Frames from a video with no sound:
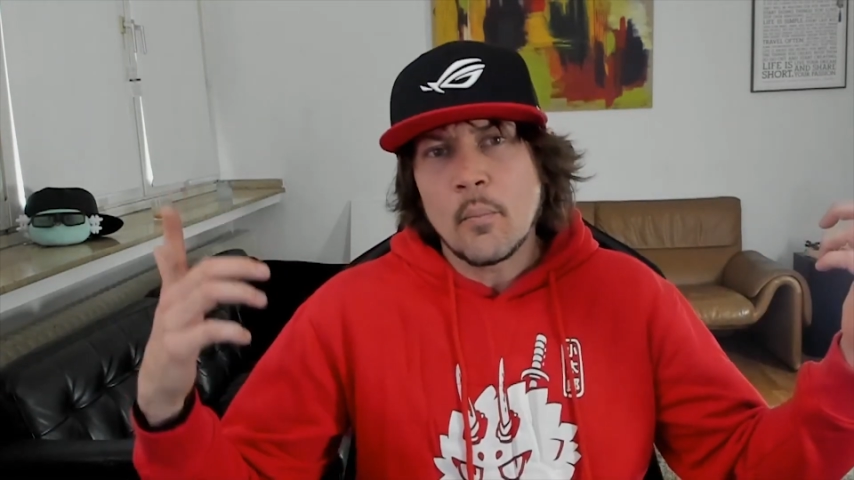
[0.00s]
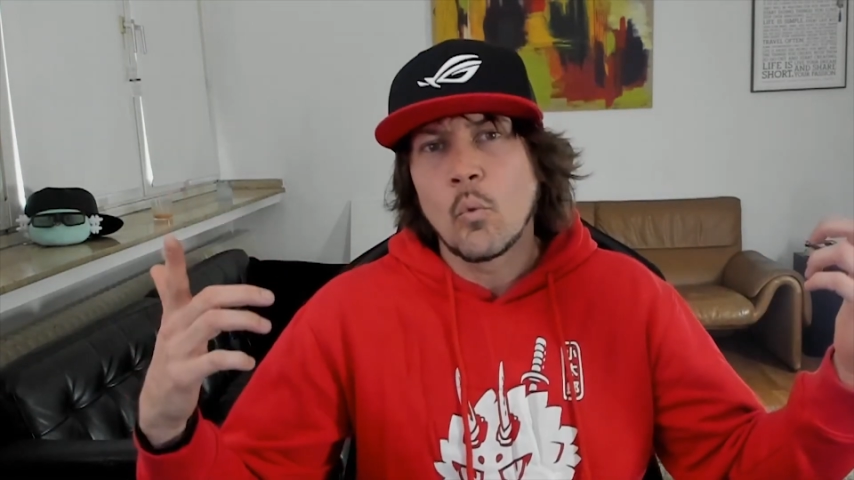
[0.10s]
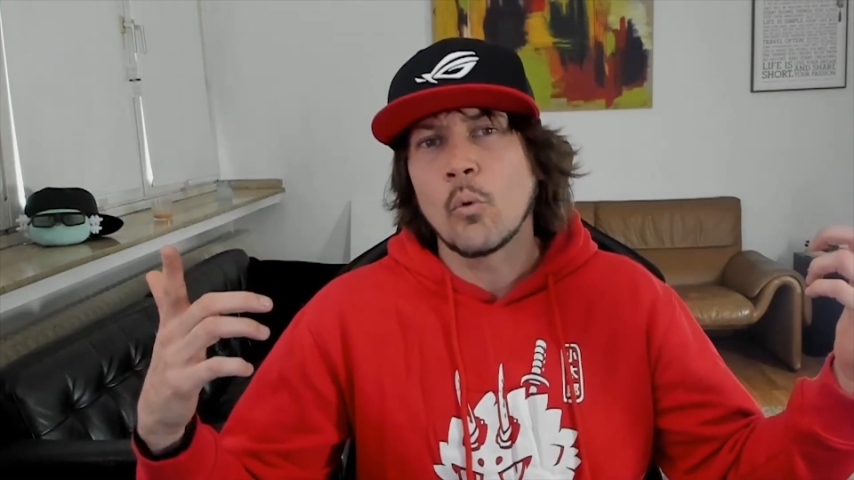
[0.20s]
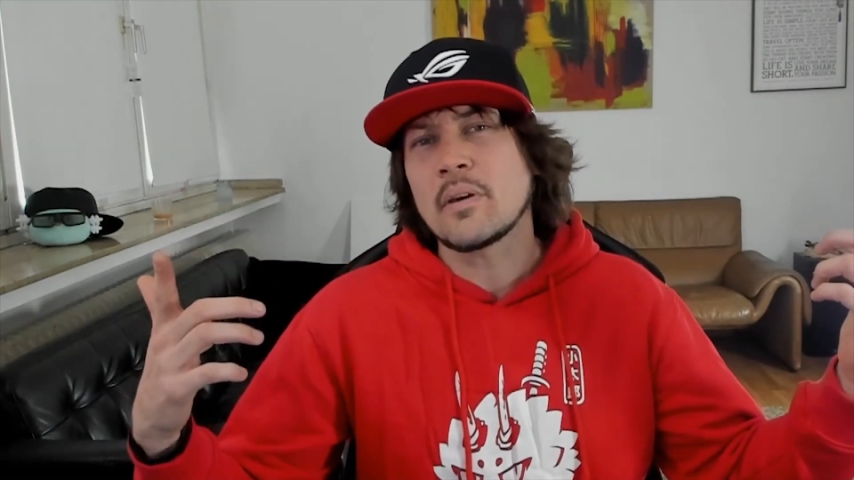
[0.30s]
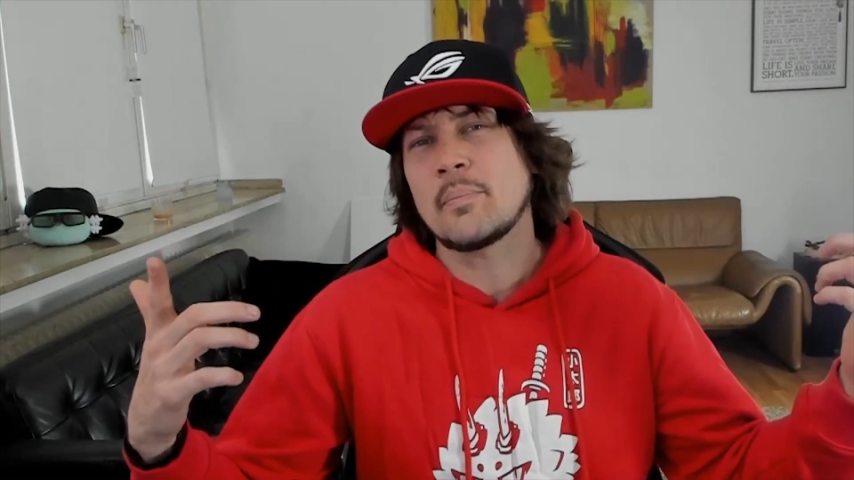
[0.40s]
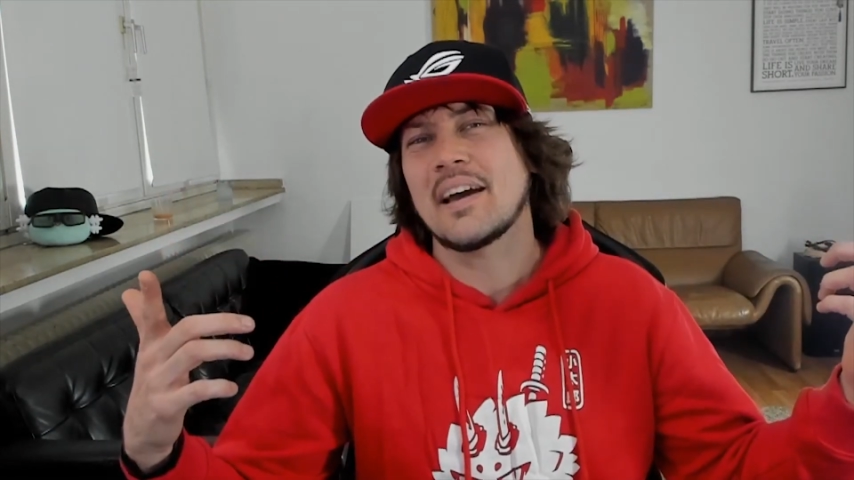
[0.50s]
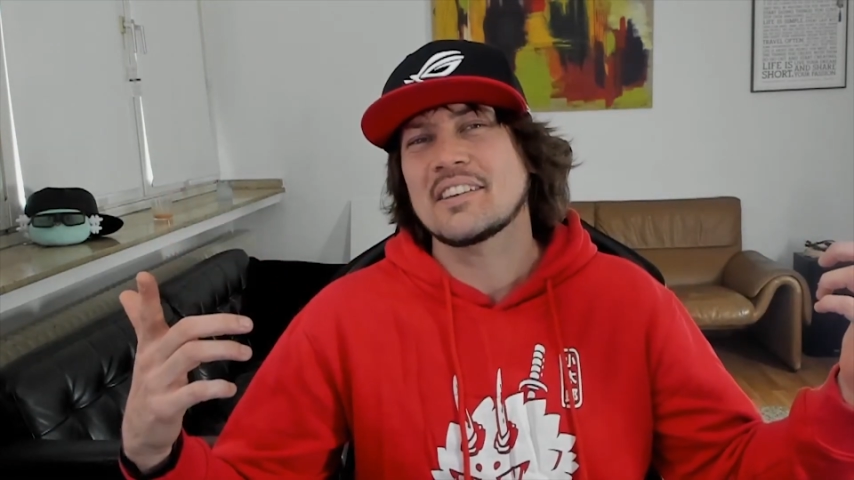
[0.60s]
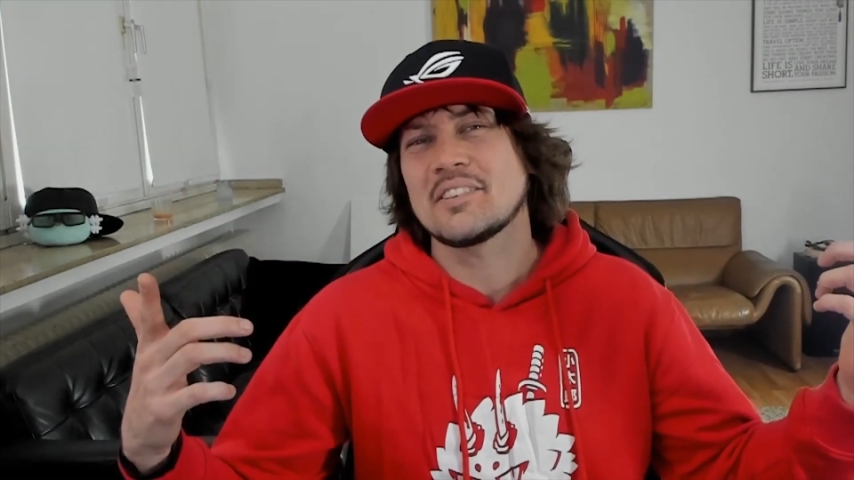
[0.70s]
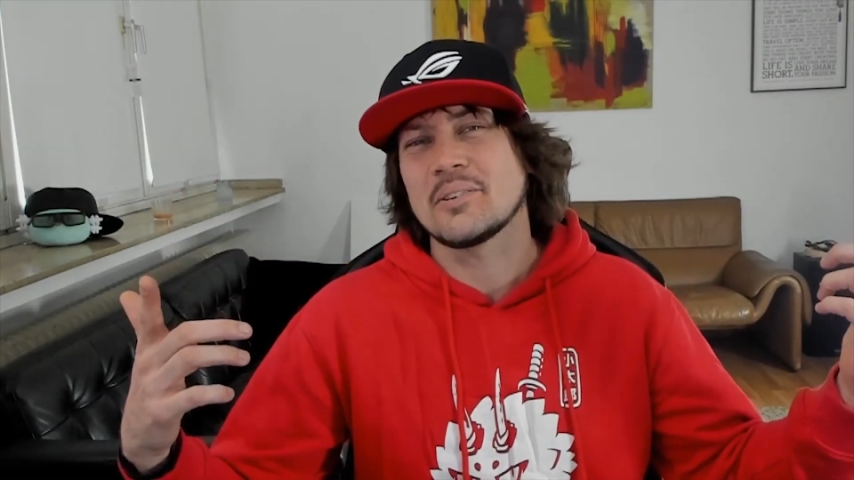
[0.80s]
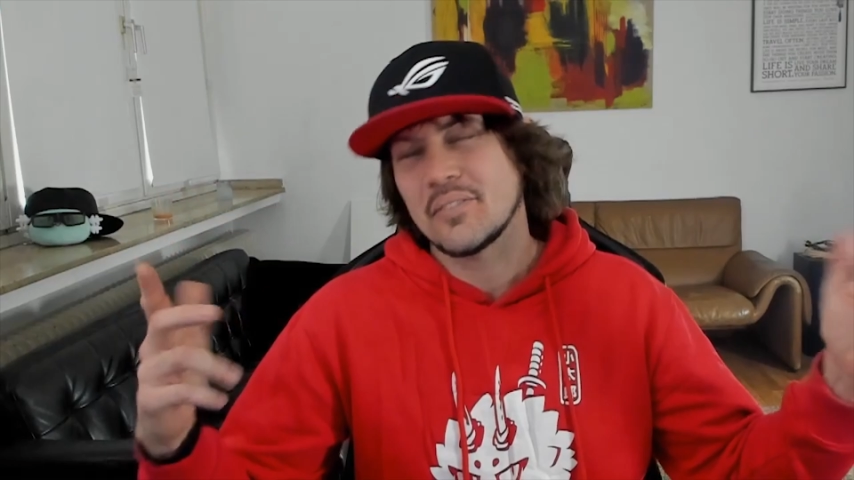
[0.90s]
We'll be back
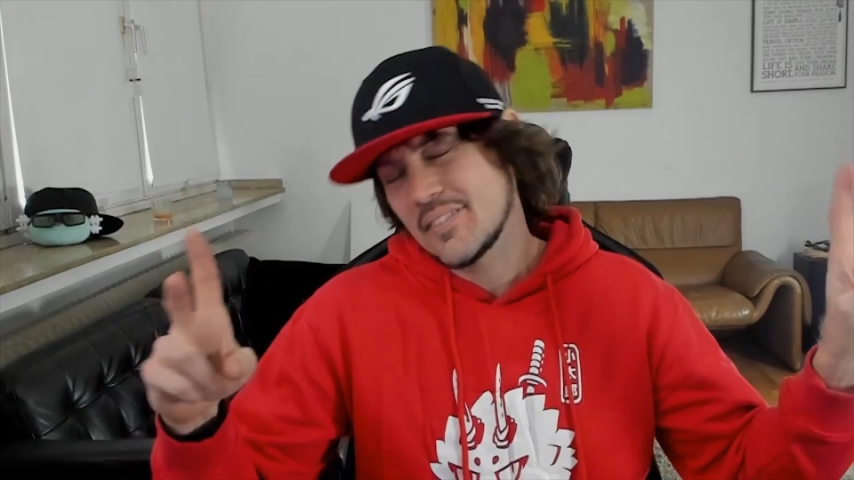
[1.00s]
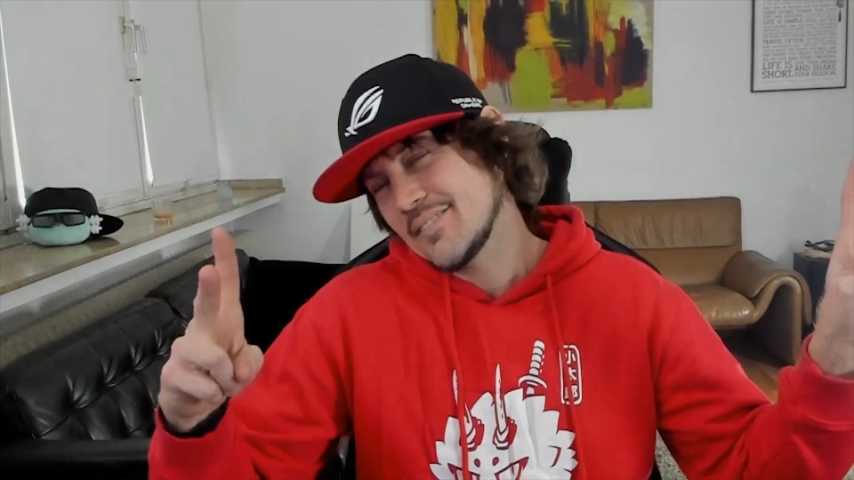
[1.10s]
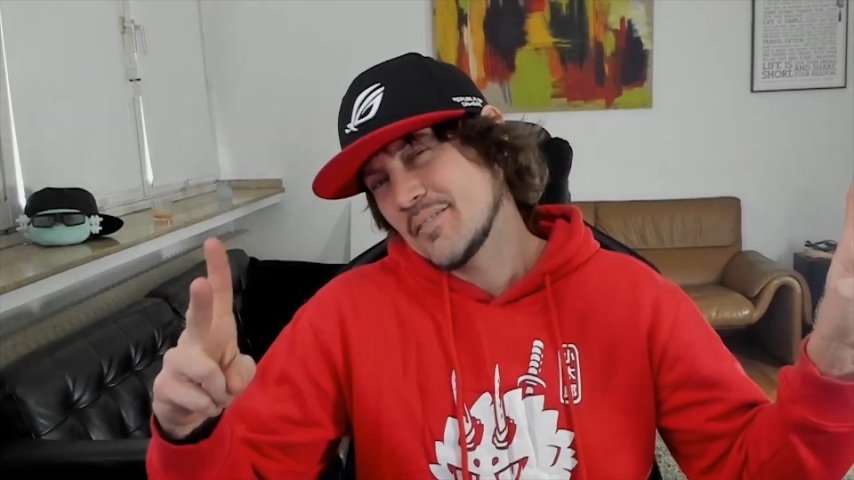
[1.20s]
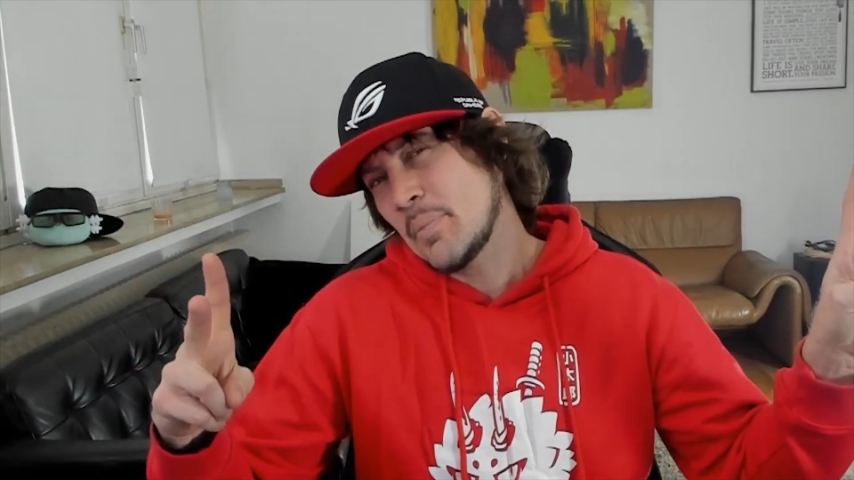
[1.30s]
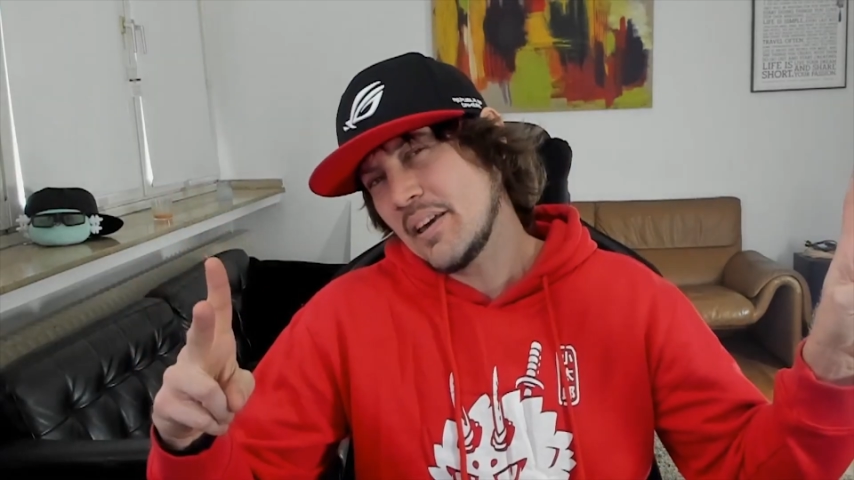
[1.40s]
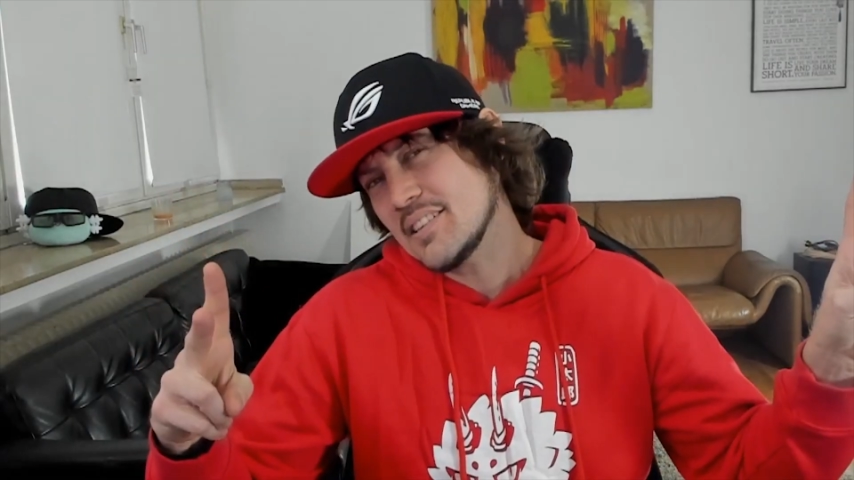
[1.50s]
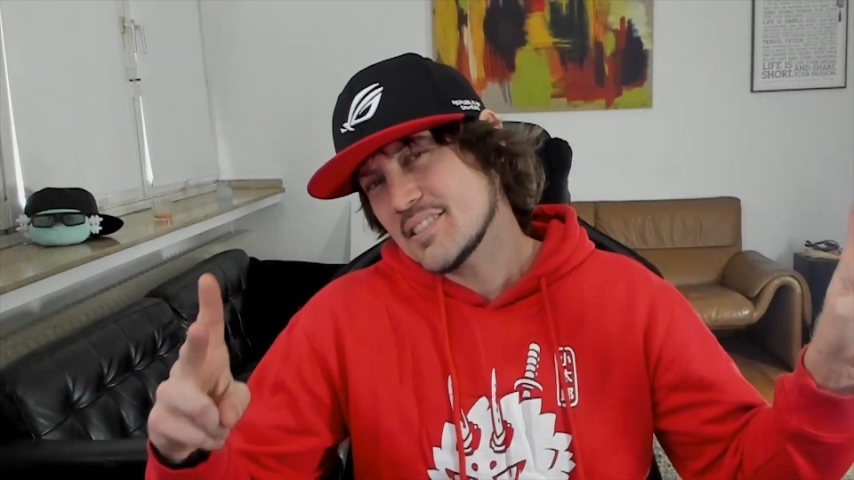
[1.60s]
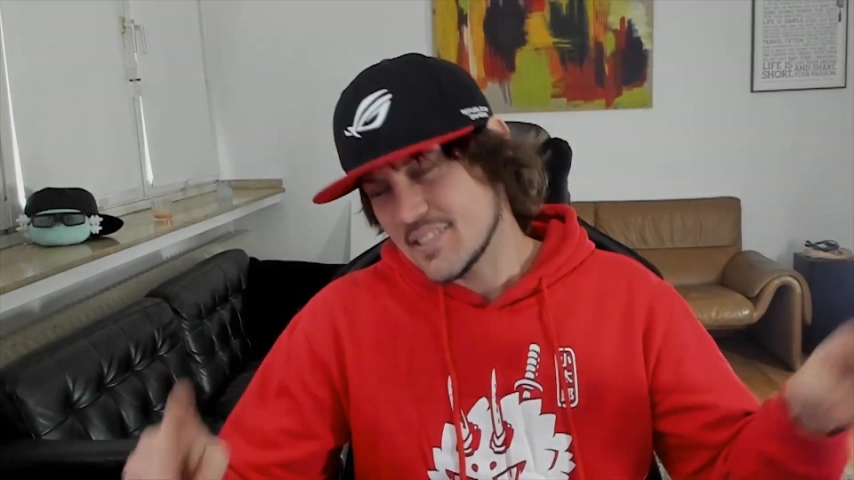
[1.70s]
soon. Peace.